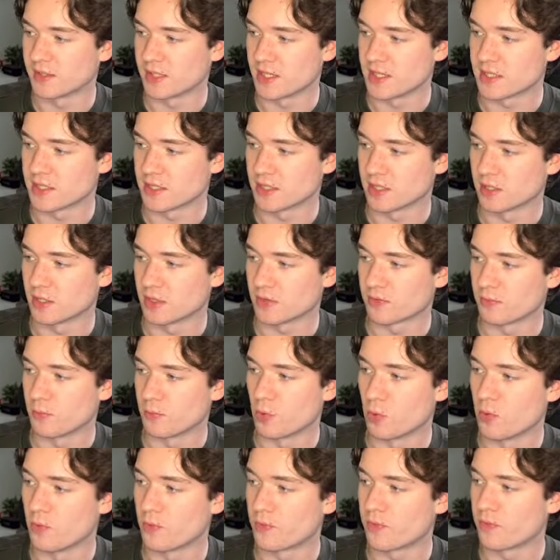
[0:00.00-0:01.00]
decent enough
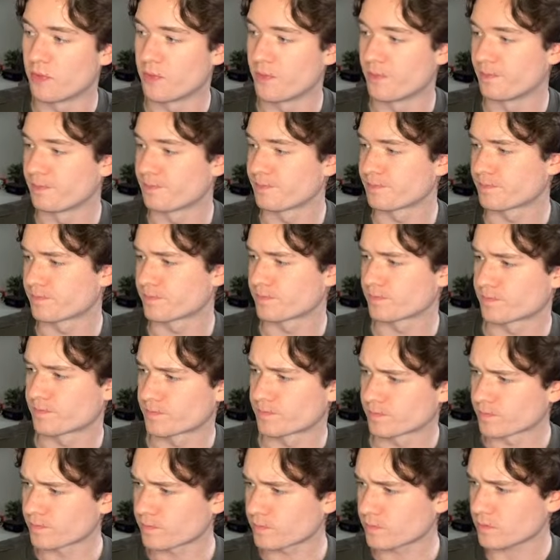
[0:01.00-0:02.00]
move.
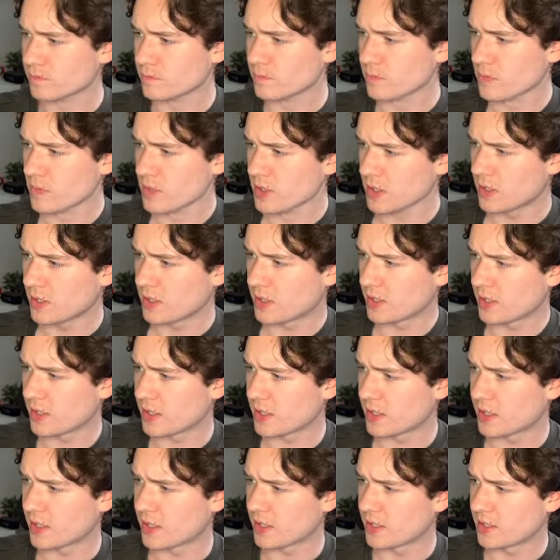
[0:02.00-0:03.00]

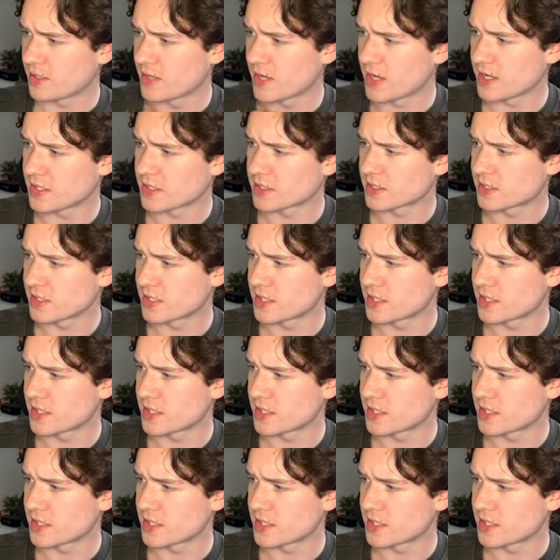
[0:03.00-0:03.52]
Natsa,